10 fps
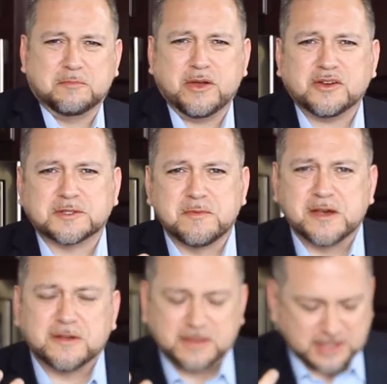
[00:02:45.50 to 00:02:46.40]
The beer
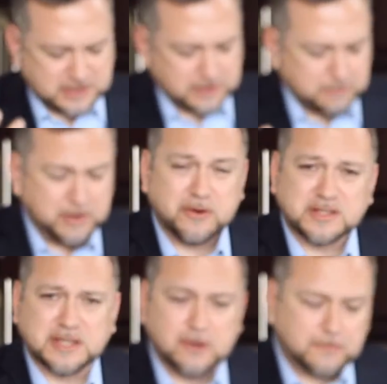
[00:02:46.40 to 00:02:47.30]

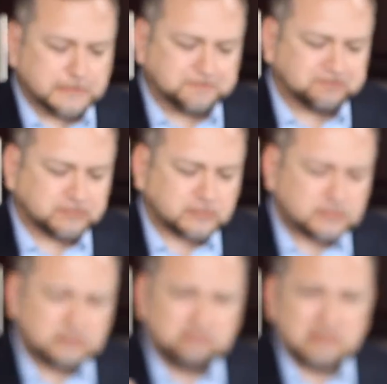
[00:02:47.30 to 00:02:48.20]
itself
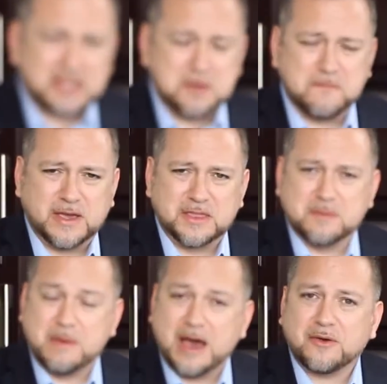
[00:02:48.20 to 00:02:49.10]
in
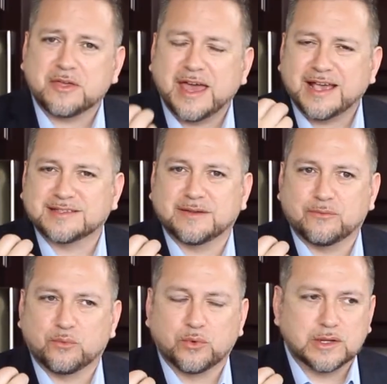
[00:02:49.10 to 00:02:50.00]
the mouth has
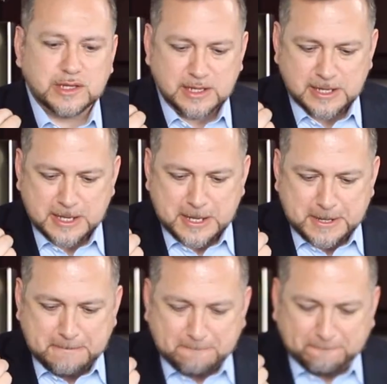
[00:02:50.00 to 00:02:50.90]
a really
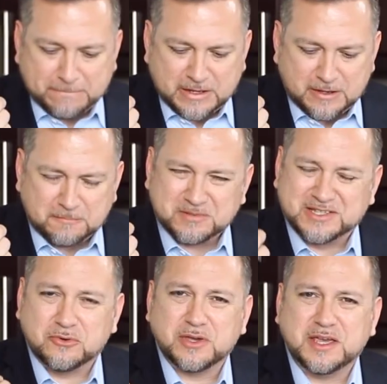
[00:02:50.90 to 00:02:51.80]

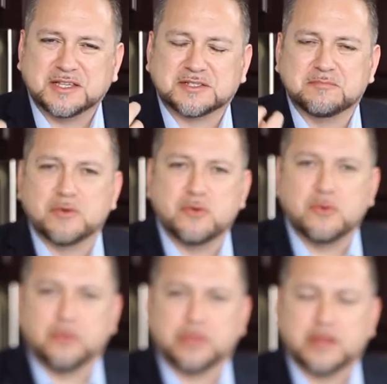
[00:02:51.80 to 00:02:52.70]
silky
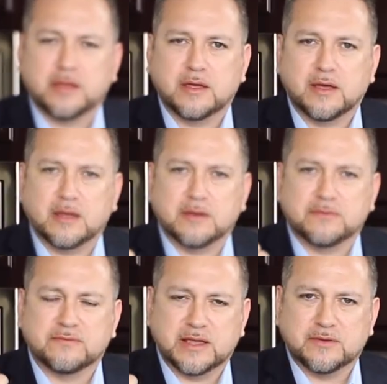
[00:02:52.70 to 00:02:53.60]
smooth
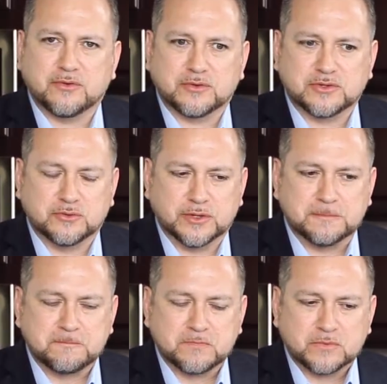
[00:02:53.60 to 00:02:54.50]
flavor to
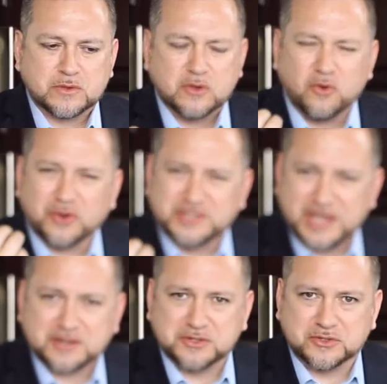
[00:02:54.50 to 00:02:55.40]
it, or a
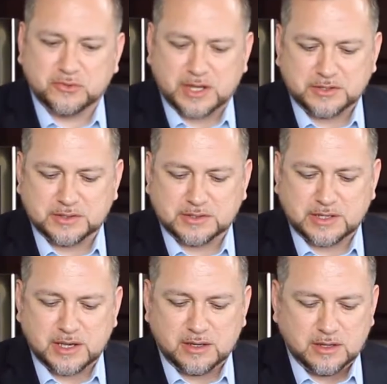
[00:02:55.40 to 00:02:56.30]
texture to it, I should
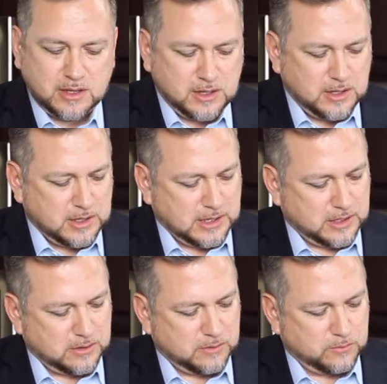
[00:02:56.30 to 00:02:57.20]
say.
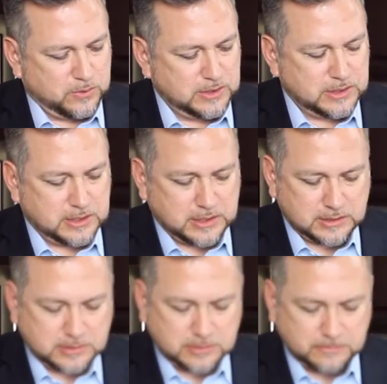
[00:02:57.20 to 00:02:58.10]
It really
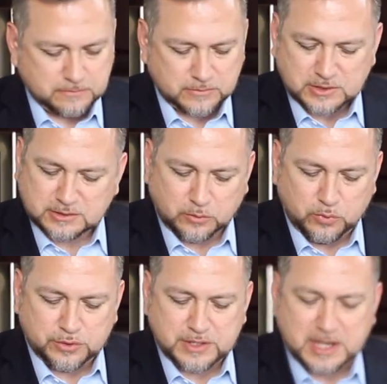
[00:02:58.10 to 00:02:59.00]
is just a
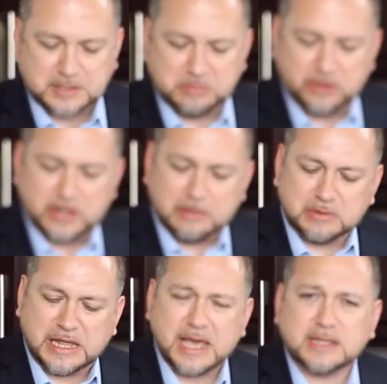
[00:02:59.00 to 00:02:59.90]
real nice beer, and
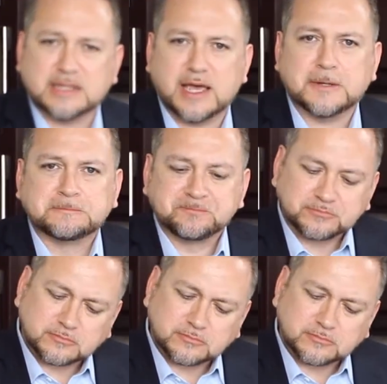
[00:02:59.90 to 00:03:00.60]
I'm glad that